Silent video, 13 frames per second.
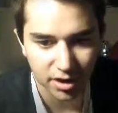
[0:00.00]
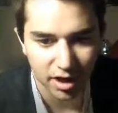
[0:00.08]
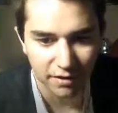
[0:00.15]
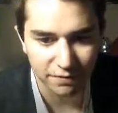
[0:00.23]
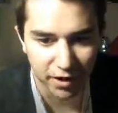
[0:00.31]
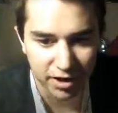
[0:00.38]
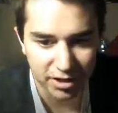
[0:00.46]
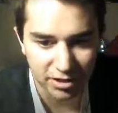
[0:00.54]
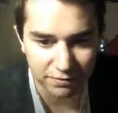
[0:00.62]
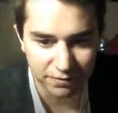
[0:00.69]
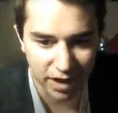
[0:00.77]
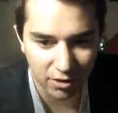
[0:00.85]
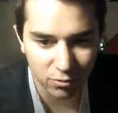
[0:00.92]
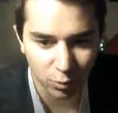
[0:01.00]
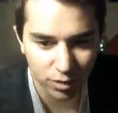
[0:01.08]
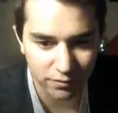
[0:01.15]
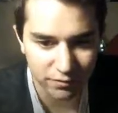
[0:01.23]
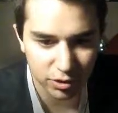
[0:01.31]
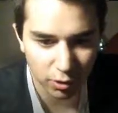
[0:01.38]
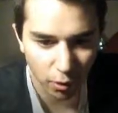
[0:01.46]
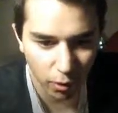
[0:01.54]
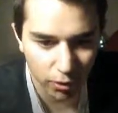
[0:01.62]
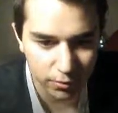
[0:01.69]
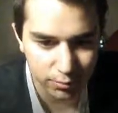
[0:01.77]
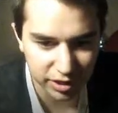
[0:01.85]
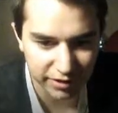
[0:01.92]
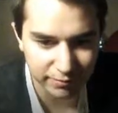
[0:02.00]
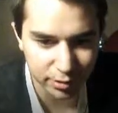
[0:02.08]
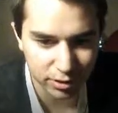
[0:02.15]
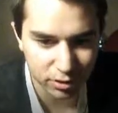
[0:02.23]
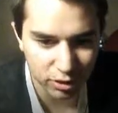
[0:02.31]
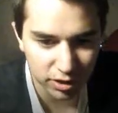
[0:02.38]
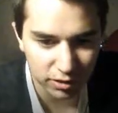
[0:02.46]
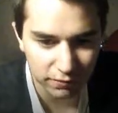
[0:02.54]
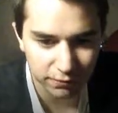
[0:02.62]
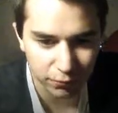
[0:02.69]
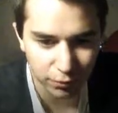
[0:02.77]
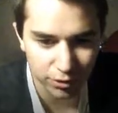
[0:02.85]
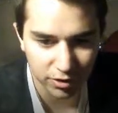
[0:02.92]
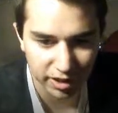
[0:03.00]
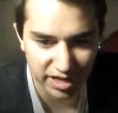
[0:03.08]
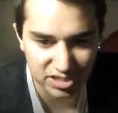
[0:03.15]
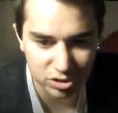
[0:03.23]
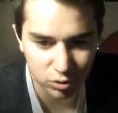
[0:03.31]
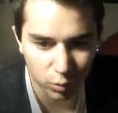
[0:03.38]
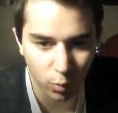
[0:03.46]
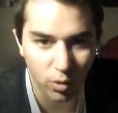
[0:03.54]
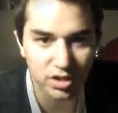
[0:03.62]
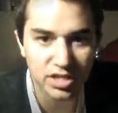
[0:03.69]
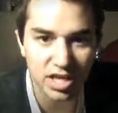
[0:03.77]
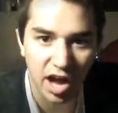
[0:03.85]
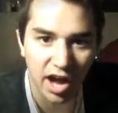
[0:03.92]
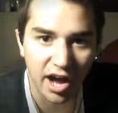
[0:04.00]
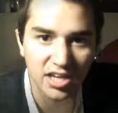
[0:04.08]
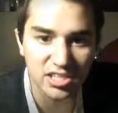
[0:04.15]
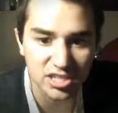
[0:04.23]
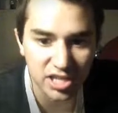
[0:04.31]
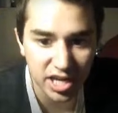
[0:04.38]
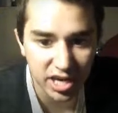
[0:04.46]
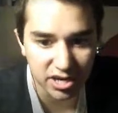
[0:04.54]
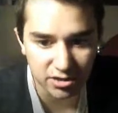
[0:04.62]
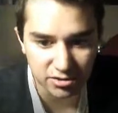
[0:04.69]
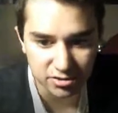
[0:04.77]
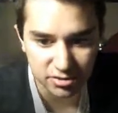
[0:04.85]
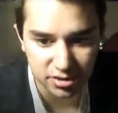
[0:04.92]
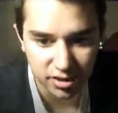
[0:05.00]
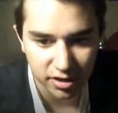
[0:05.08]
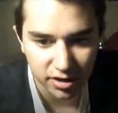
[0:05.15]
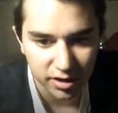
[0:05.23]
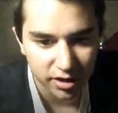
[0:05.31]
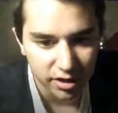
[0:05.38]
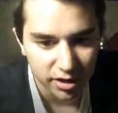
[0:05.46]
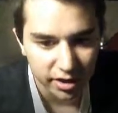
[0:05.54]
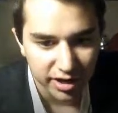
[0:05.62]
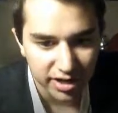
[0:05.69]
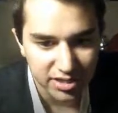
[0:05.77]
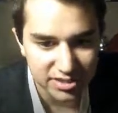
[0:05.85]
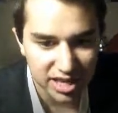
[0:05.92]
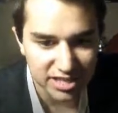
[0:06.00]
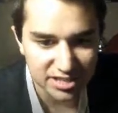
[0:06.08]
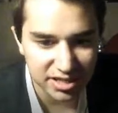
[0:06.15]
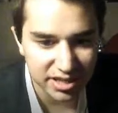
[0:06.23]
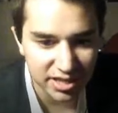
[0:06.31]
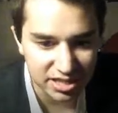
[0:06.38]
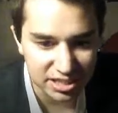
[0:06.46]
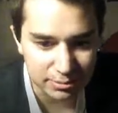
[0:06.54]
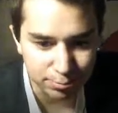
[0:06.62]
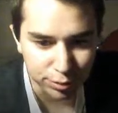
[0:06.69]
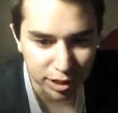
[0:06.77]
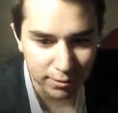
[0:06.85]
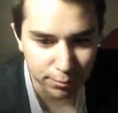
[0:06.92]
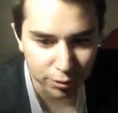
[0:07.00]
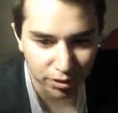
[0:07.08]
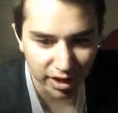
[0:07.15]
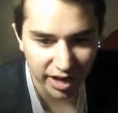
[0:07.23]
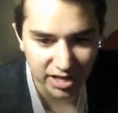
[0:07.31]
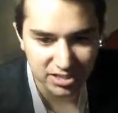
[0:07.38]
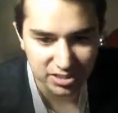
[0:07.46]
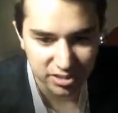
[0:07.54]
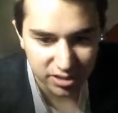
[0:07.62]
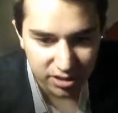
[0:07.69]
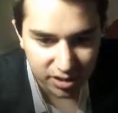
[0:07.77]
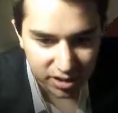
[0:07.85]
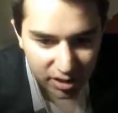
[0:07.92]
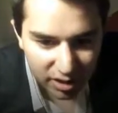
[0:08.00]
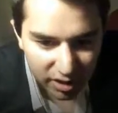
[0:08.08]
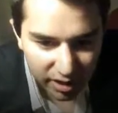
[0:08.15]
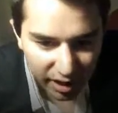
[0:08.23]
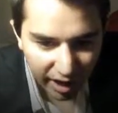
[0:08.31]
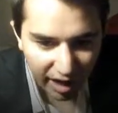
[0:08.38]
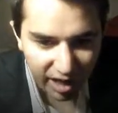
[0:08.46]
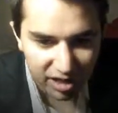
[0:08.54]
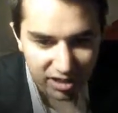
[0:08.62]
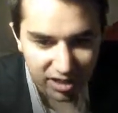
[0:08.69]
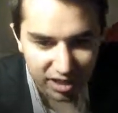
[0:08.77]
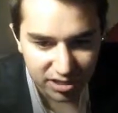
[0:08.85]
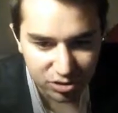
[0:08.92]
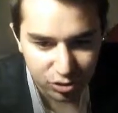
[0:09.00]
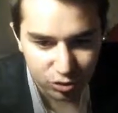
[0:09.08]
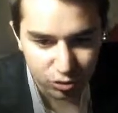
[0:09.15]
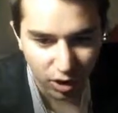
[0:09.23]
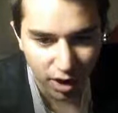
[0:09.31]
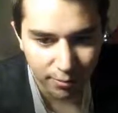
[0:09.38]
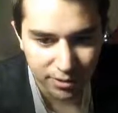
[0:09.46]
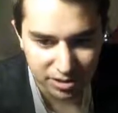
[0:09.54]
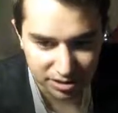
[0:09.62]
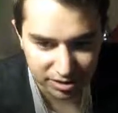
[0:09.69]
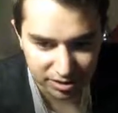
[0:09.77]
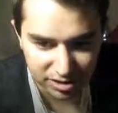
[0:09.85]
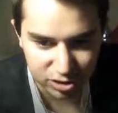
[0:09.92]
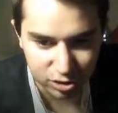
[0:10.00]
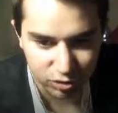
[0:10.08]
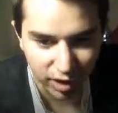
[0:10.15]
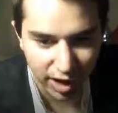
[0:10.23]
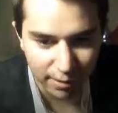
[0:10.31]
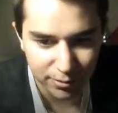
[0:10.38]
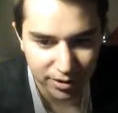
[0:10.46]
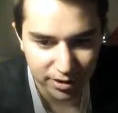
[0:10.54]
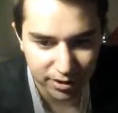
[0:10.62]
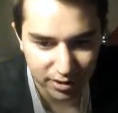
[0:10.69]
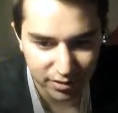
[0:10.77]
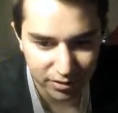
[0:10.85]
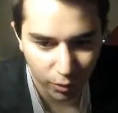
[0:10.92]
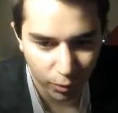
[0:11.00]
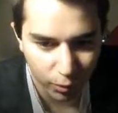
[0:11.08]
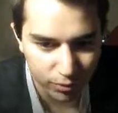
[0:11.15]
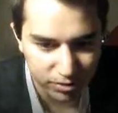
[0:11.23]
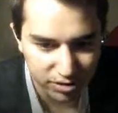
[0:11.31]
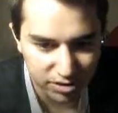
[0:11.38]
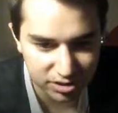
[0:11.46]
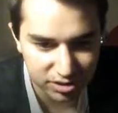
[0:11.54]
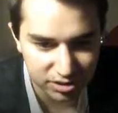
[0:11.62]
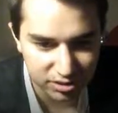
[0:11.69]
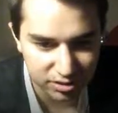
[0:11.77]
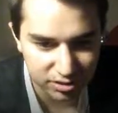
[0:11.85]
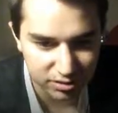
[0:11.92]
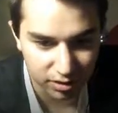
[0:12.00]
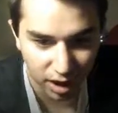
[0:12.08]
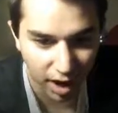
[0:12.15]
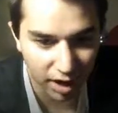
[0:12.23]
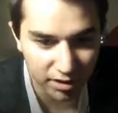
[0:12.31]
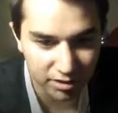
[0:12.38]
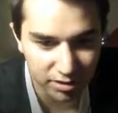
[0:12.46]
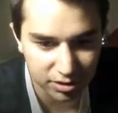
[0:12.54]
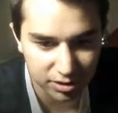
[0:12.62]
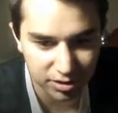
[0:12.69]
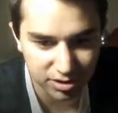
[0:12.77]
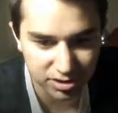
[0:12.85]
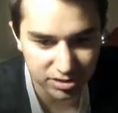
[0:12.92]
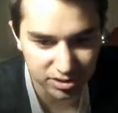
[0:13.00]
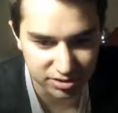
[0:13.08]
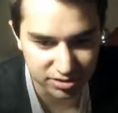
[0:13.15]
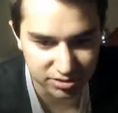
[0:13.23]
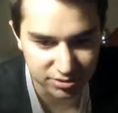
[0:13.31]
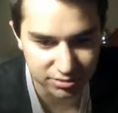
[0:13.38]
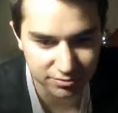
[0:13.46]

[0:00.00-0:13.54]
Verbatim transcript: I finally found one of the orbs I've been looking for the last 20 odd years. It is as inexplicable as the Heliodramus described it in the Hortus Conclusus.